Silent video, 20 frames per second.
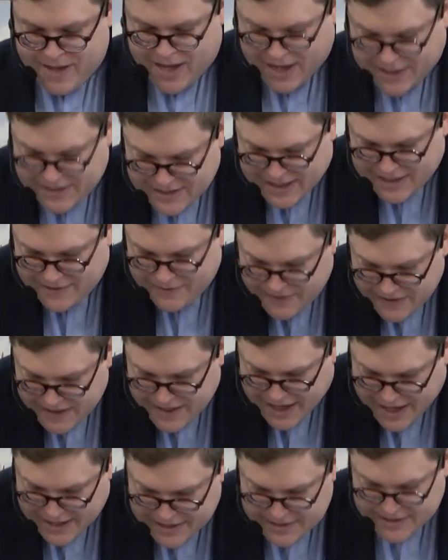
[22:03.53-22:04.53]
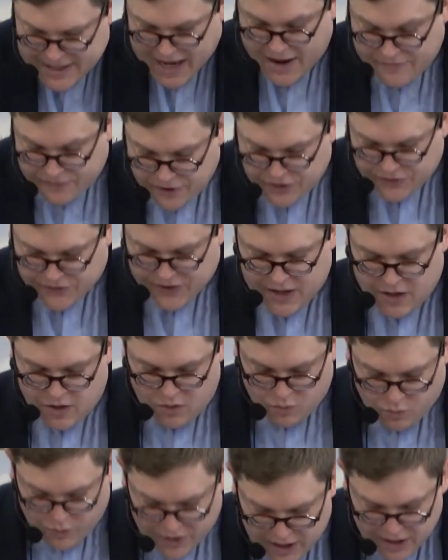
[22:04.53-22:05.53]
And in the end,
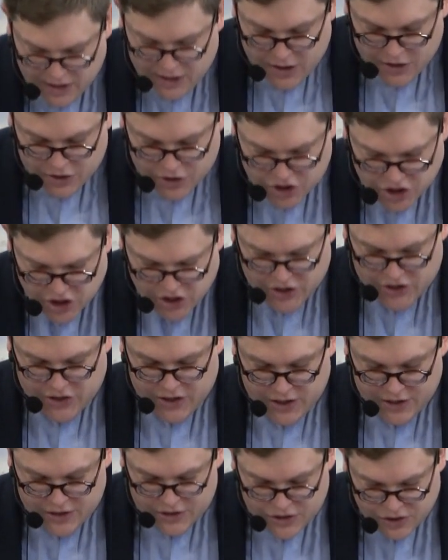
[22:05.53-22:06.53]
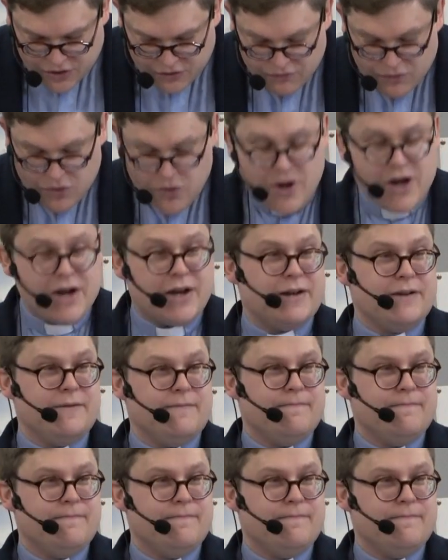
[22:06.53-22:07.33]
everything will turn to ruin.